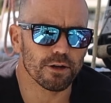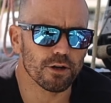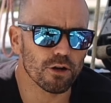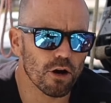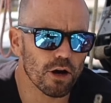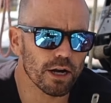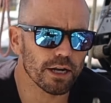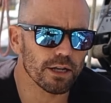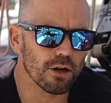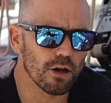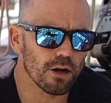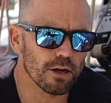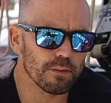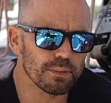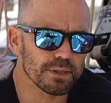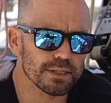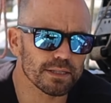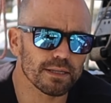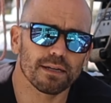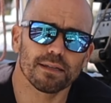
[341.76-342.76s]

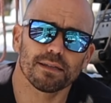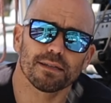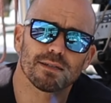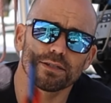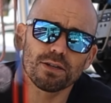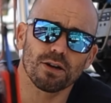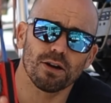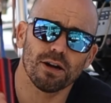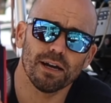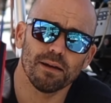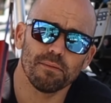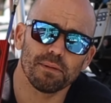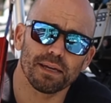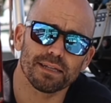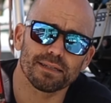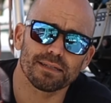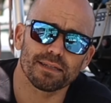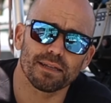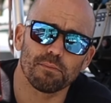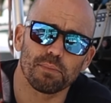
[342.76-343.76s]
99% of the time
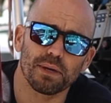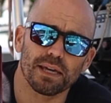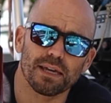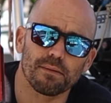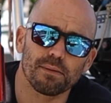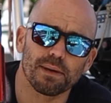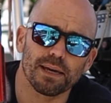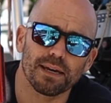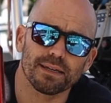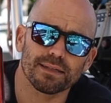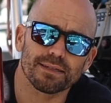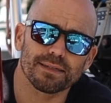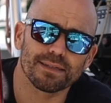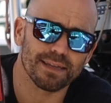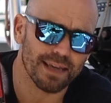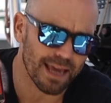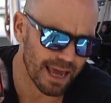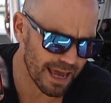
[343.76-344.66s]
it's the BMS.